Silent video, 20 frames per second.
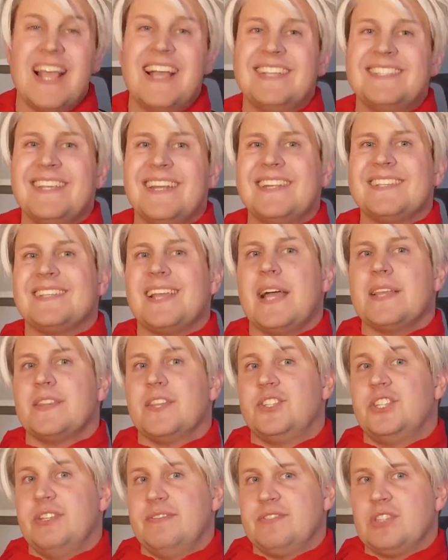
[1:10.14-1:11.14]
Set aside
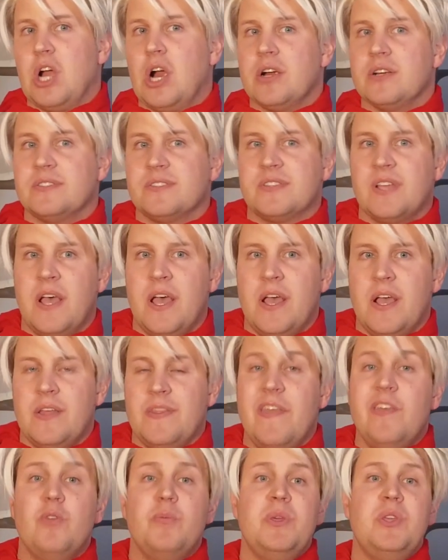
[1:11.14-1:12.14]
the shift cards.
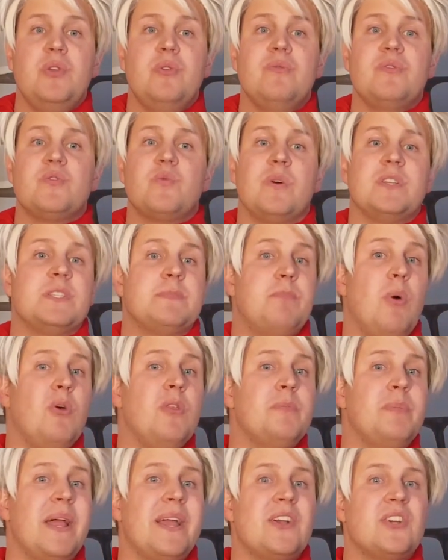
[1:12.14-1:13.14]
They will be used once
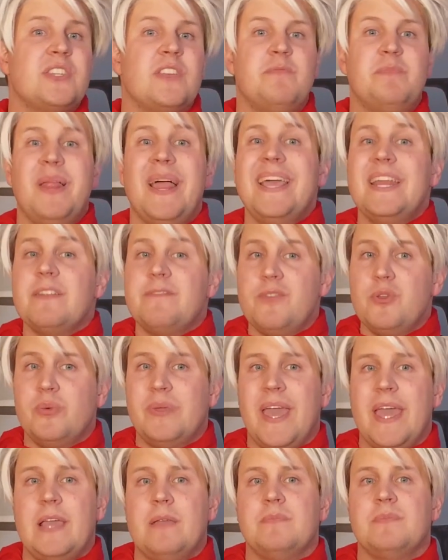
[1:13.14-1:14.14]
both players have played a few
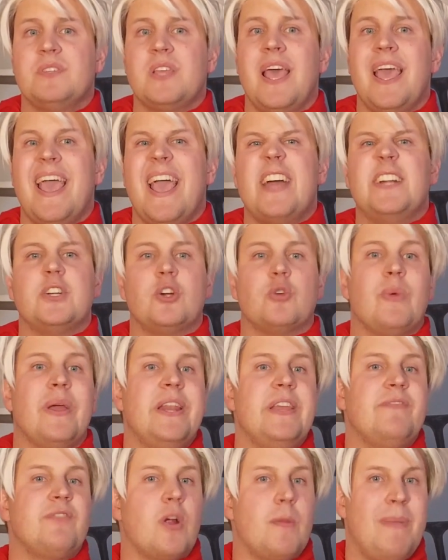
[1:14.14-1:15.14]
games and are
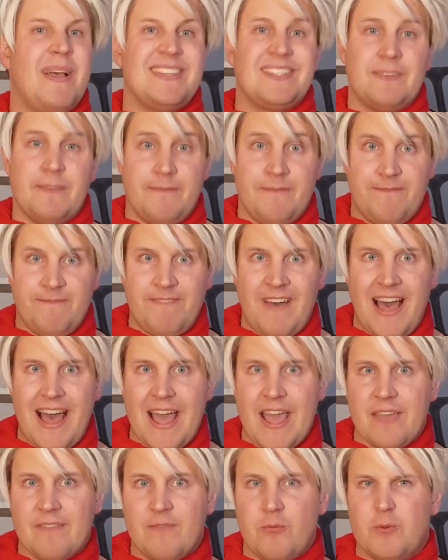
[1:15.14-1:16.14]
ready for a best of
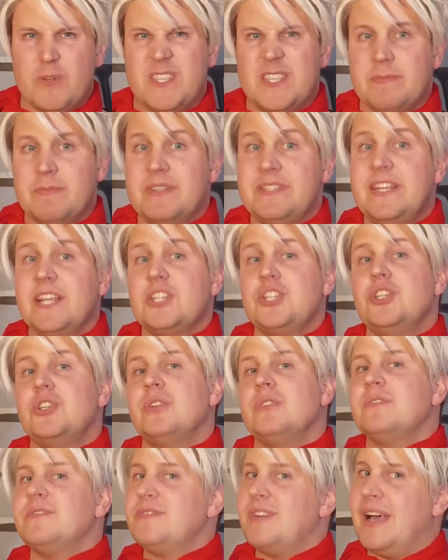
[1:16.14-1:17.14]
5 with some
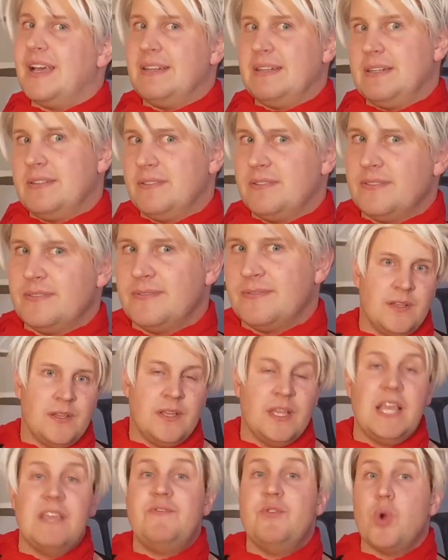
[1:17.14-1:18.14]
additional fun.
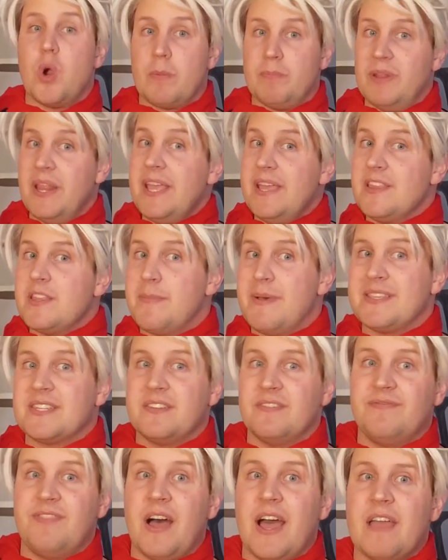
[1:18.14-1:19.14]
If you are playing the best
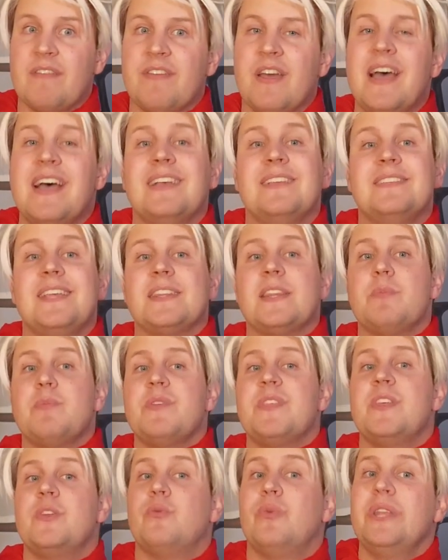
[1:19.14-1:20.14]
of 5, set them
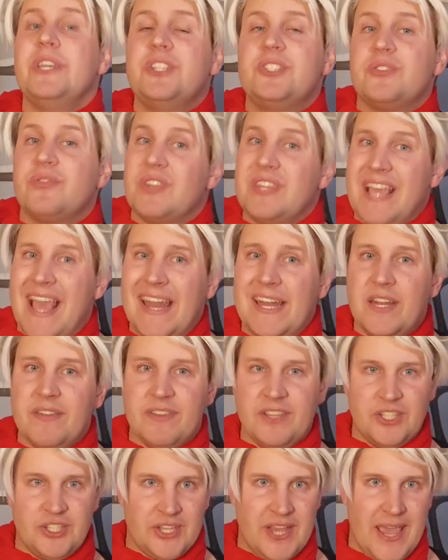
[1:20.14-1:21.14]
within reach for the end of
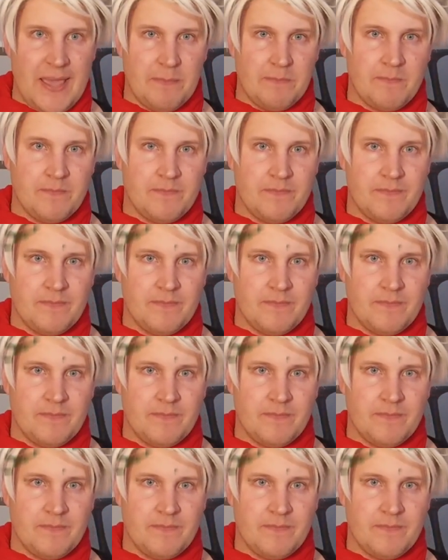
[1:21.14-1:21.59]
each game.